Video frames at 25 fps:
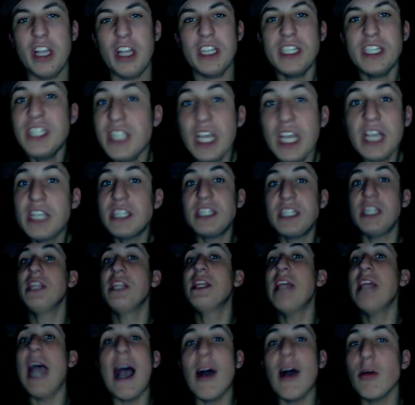
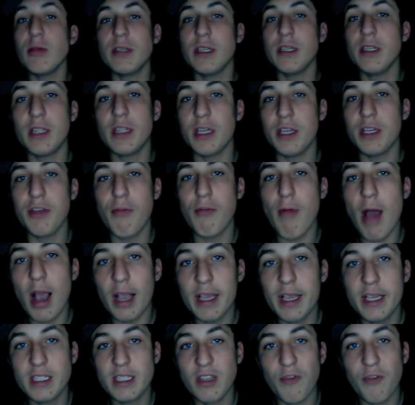60,000
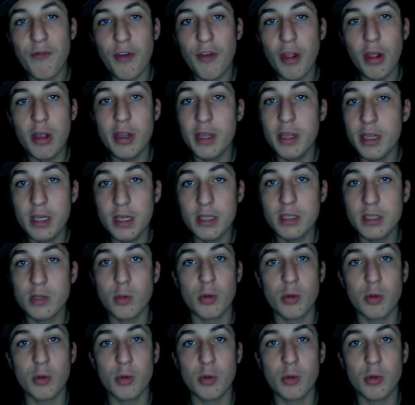Iraqi civilians